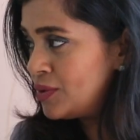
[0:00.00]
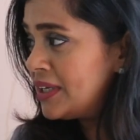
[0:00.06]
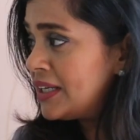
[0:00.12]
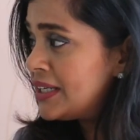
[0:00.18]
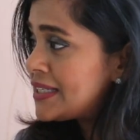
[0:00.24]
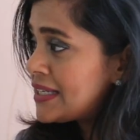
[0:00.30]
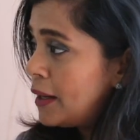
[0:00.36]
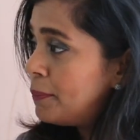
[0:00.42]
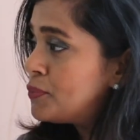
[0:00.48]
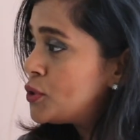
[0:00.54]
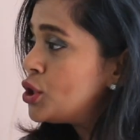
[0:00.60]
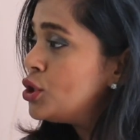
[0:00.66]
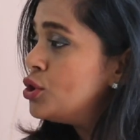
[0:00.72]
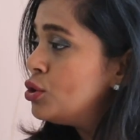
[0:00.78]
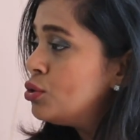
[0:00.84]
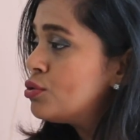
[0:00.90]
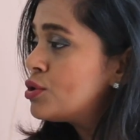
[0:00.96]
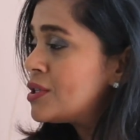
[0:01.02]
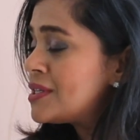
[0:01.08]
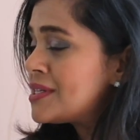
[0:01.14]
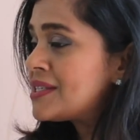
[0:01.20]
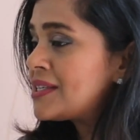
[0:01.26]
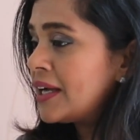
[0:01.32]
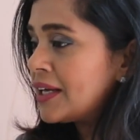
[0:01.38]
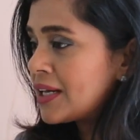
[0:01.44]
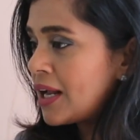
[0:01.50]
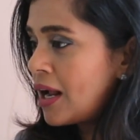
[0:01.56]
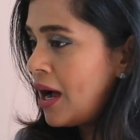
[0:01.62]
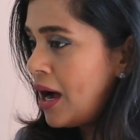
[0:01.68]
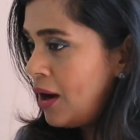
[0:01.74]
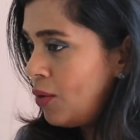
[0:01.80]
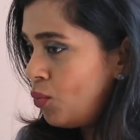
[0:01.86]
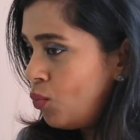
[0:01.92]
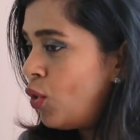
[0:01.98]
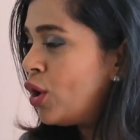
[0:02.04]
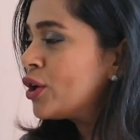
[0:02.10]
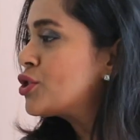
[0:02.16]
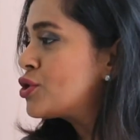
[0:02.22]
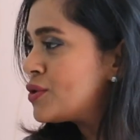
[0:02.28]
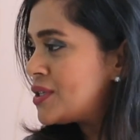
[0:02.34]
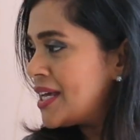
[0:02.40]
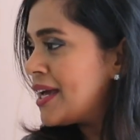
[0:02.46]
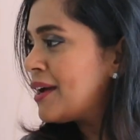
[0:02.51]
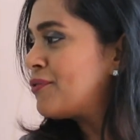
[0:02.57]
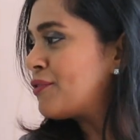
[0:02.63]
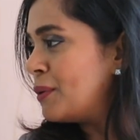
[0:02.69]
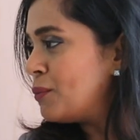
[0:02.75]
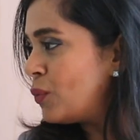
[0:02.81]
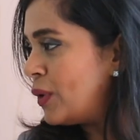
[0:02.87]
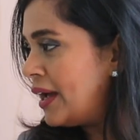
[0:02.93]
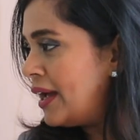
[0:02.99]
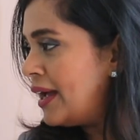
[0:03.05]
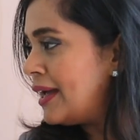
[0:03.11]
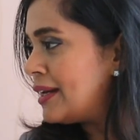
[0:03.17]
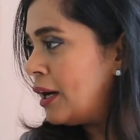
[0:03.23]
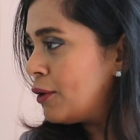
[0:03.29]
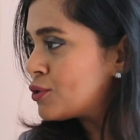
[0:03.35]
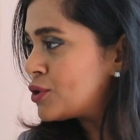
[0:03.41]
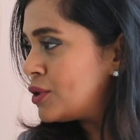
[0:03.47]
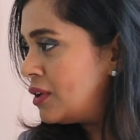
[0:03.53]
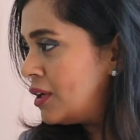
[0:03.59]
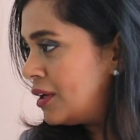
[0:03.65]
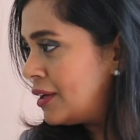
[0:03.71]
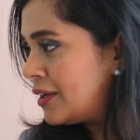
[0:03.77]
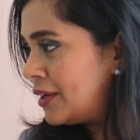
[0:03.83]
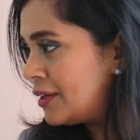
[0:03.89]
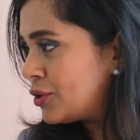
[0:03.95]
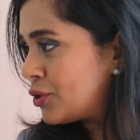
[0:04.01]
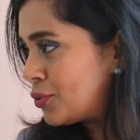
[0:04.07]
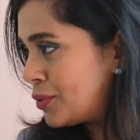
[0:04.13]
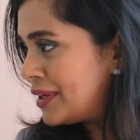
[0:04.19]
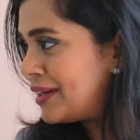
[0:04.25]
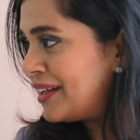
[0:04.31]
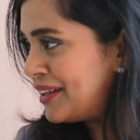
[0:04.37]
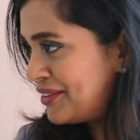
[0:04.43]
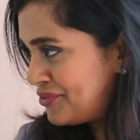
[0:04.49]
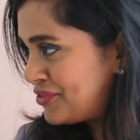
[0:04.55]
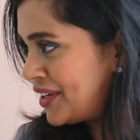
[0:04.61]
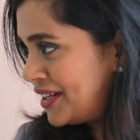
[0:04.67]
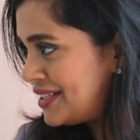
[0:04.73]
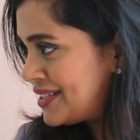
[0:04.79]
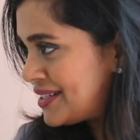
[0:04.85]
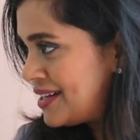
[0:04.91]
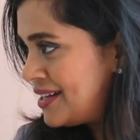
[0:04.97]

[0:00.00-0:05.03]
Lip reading: you, and it's up to you to decide what to take from where and how to learn and grow in life, right?